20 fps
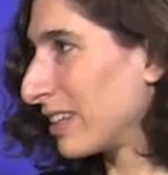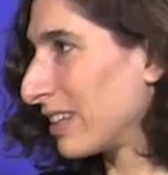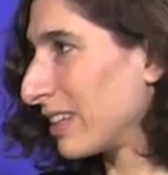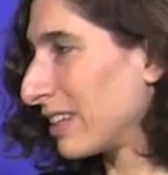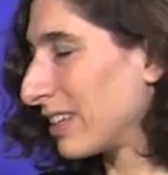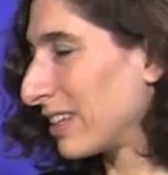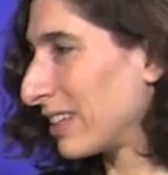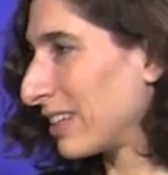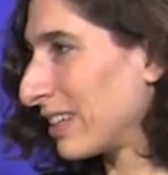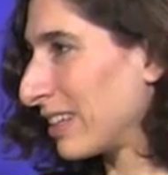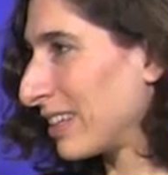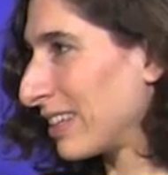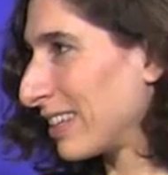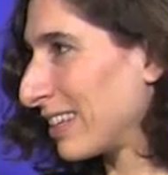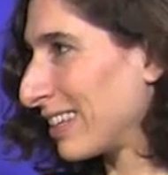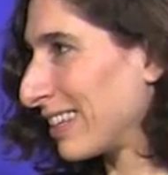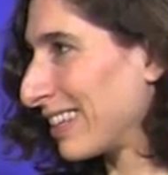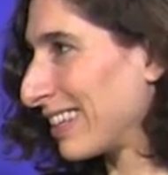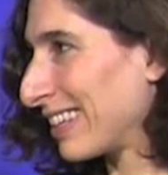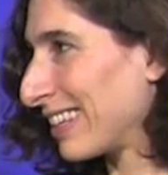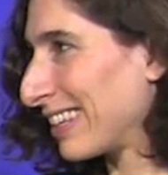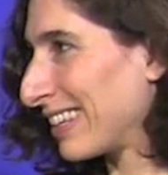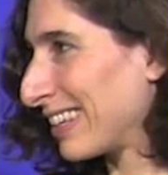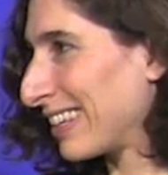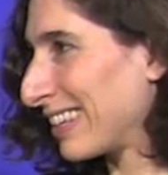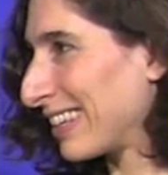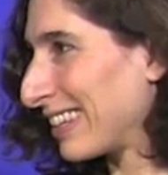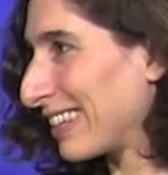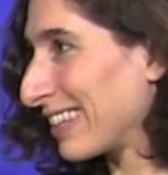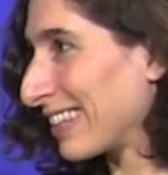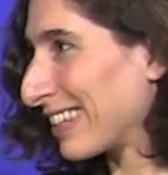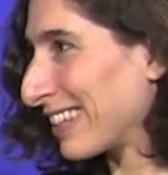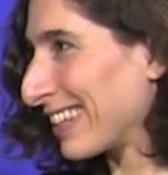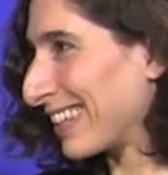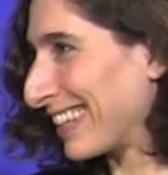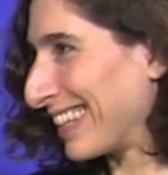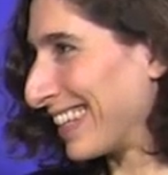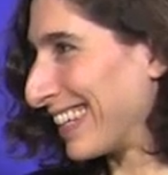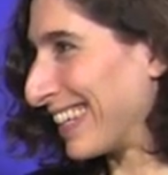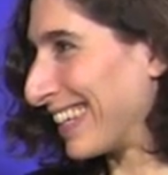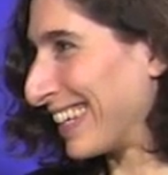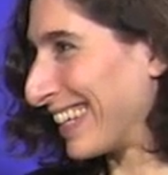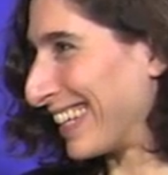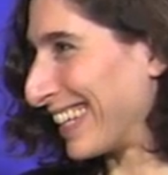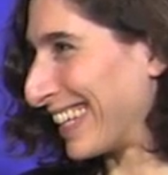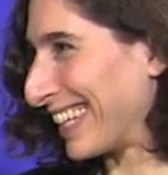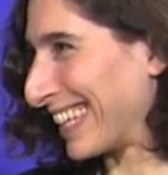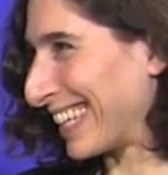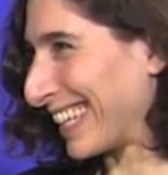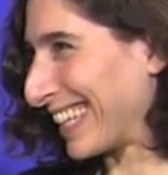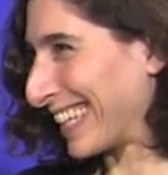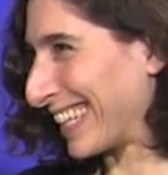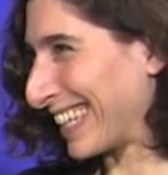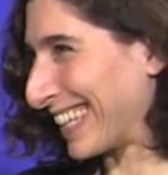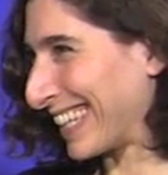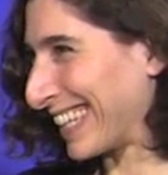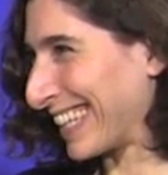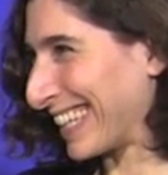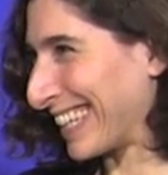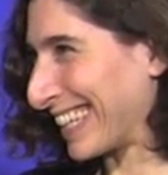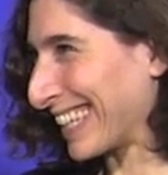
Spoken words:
(silent)